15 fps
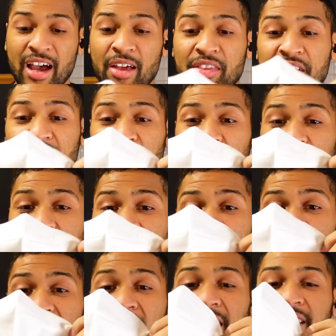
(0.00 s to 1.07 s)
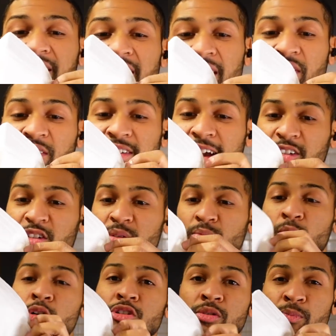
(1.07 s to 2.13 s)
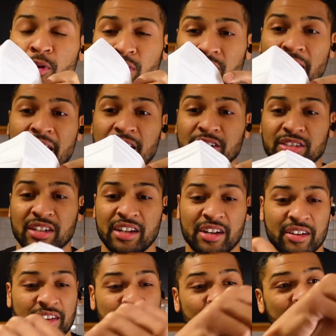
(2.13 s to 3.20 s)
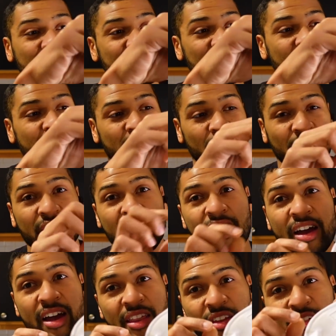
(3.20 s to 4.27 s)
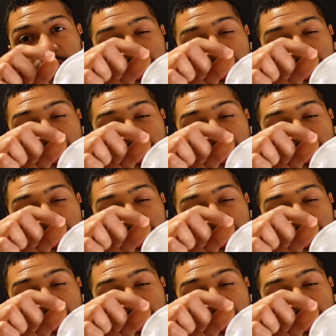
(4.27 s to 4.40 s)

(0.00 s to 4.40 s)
how these are designed is that there's actually multiple layers in here. You can see that they're, they're